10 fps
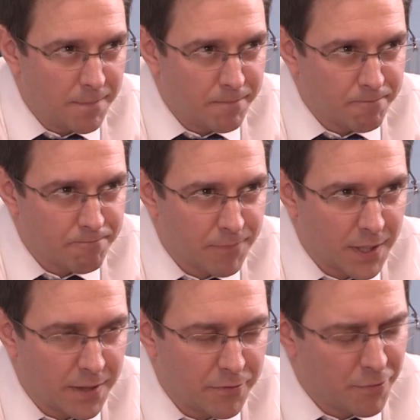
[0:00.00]

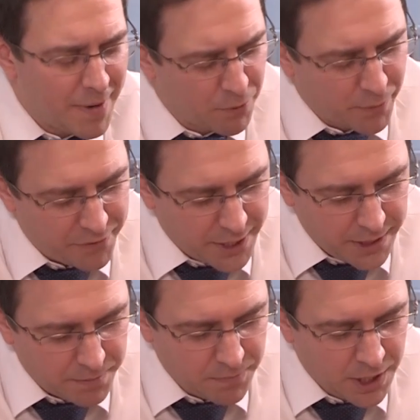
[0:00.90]
If you remember with
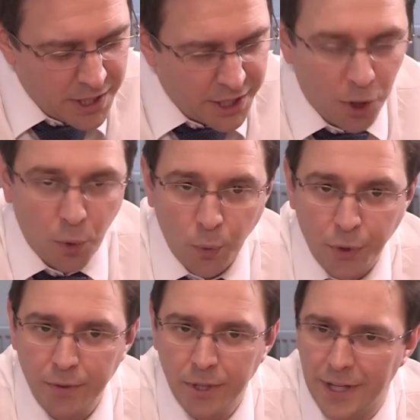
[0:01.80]
the
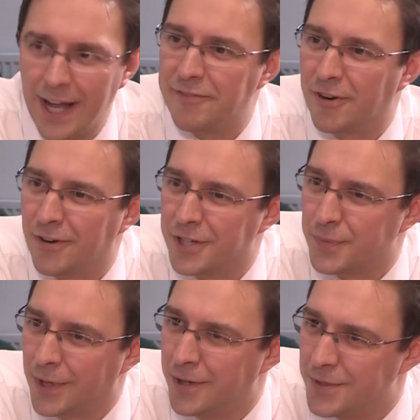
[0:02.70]
old
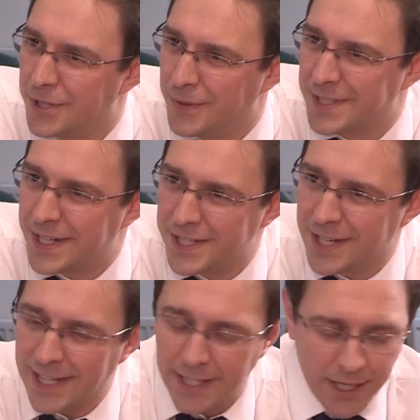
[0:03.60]
FRS 102
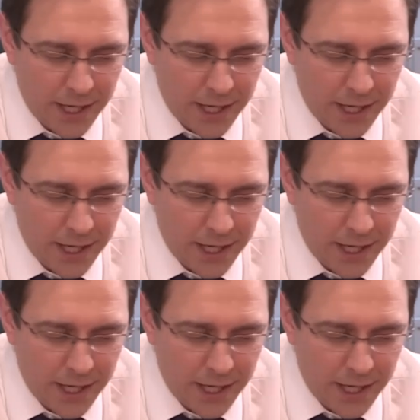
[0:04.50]
essentially,